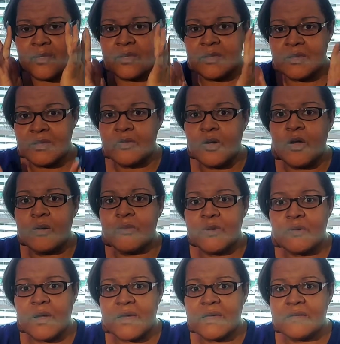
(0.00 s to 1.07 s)
You heard me
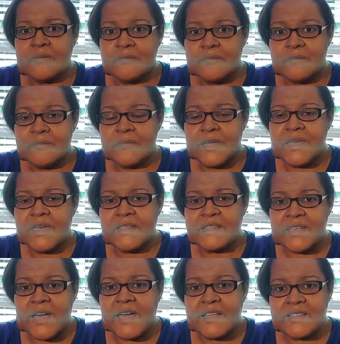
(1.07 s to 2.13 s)
right. It
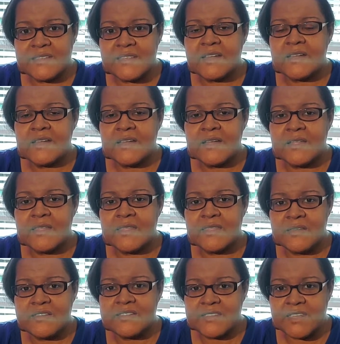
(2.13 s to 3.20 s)
takes
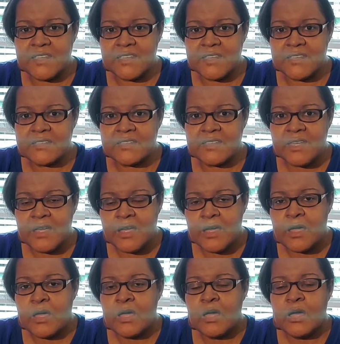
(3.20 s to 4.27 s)
the seeds
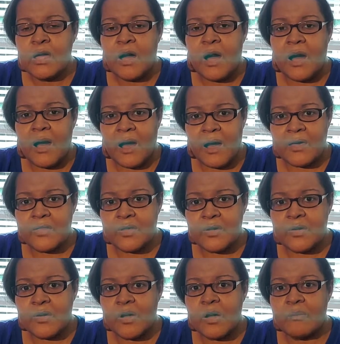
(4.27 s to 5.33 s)

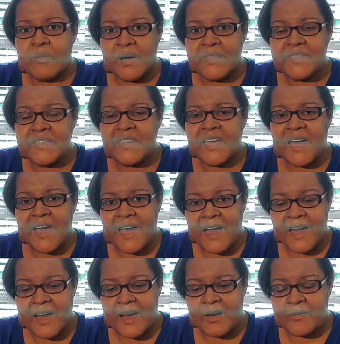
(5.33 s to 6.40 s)
either a month and a
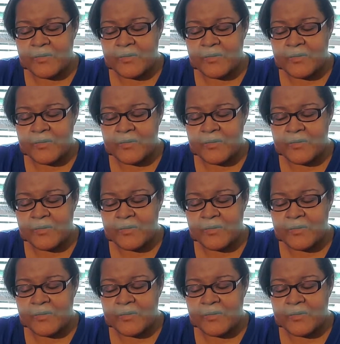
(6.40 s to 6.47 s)
half